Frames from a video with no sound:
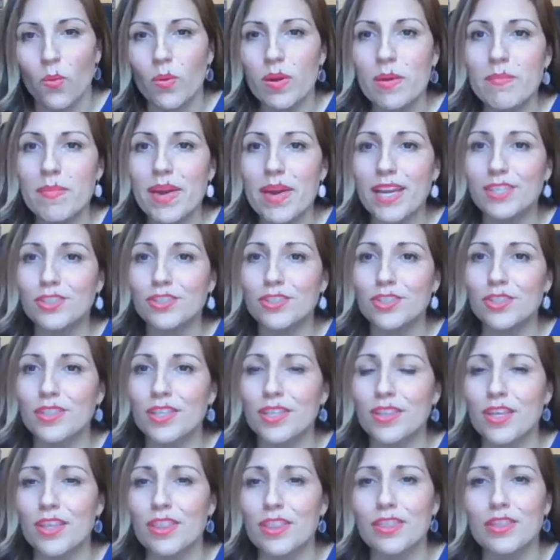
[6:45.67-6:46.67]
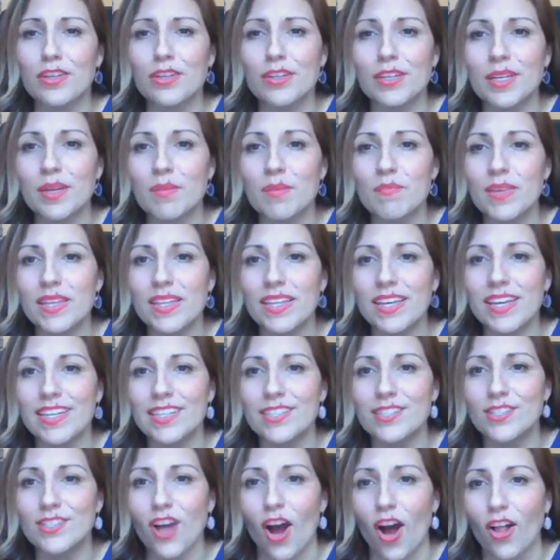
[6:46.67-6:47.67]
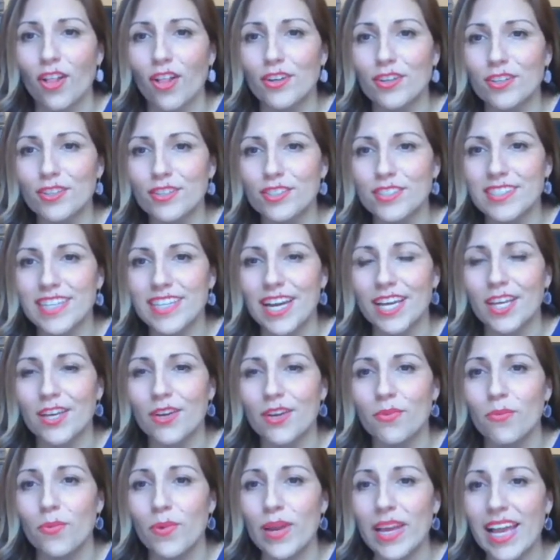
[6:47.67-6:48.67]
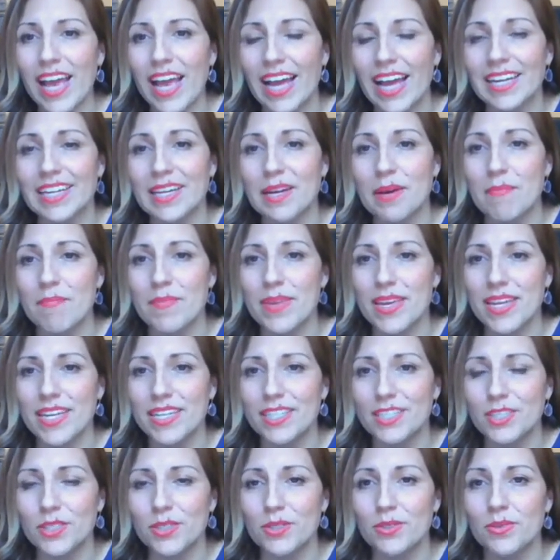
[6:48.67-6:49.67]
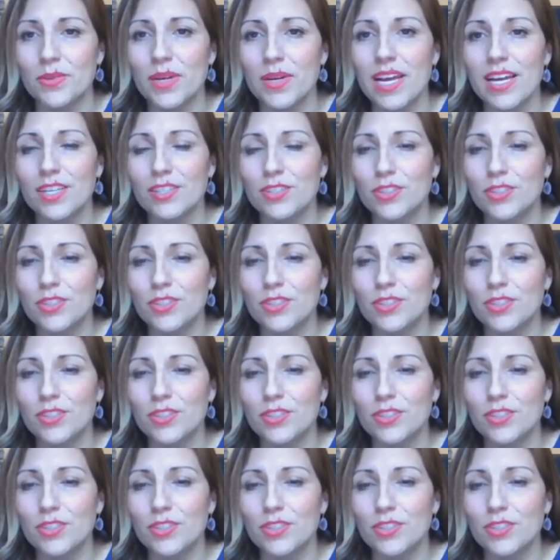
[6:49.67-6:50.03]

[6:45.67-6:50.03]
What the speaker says: We made sure that the $30 million that we had committed to